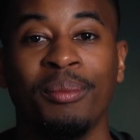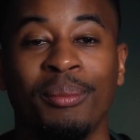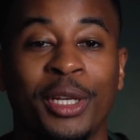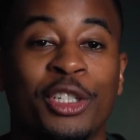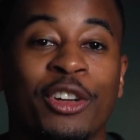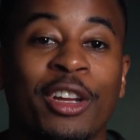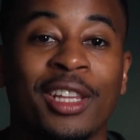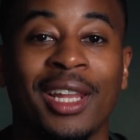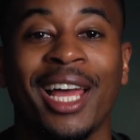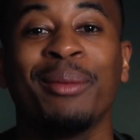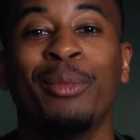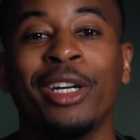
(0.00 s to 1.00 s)
Be sure to hit the
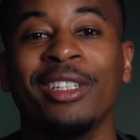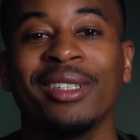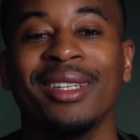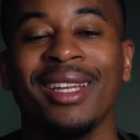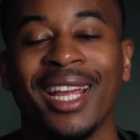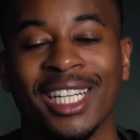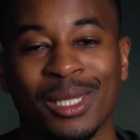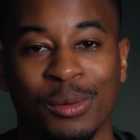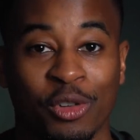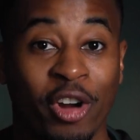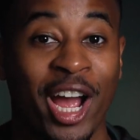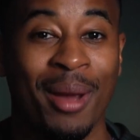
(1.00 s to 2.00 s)
like button and
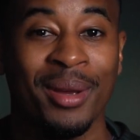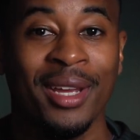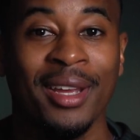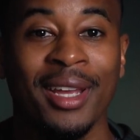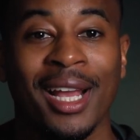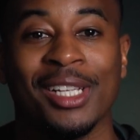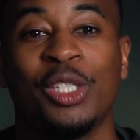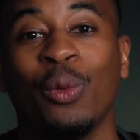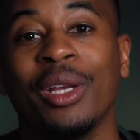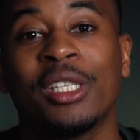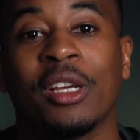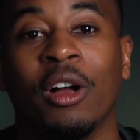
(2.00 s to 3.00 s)
subscribe, as
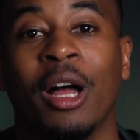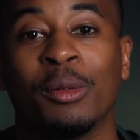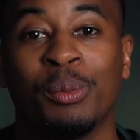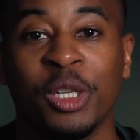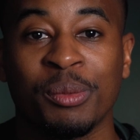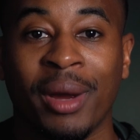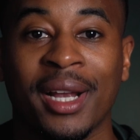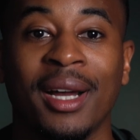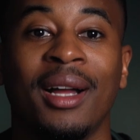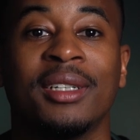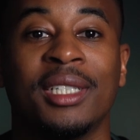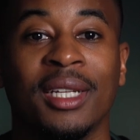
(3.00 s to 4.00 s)
doing so helps push my
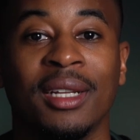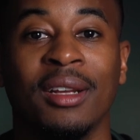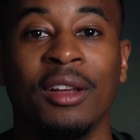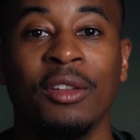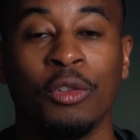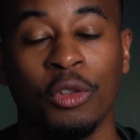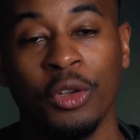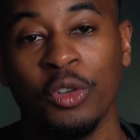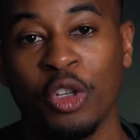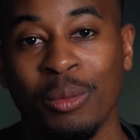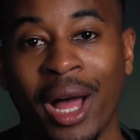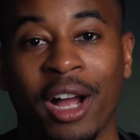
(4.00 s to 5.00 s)
content through the
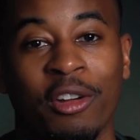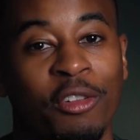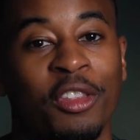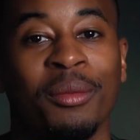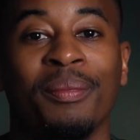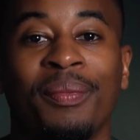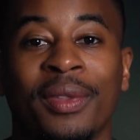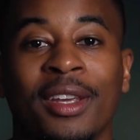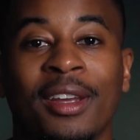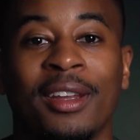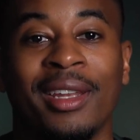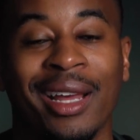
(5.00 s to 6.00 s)
YouTube algorithm.
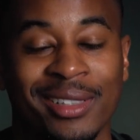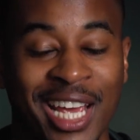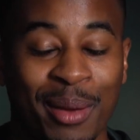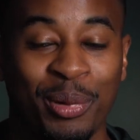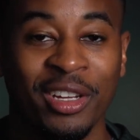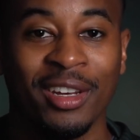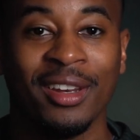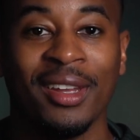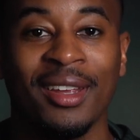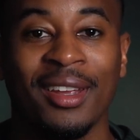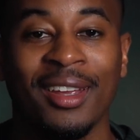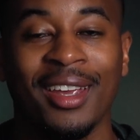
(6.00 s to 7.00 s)
Now tap in,
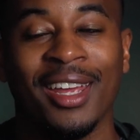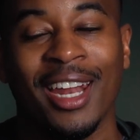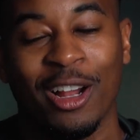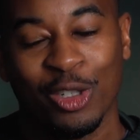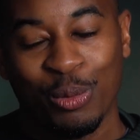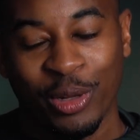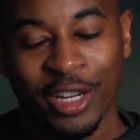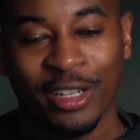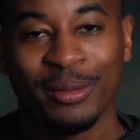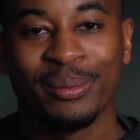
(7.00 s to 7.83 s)
and I'll explain.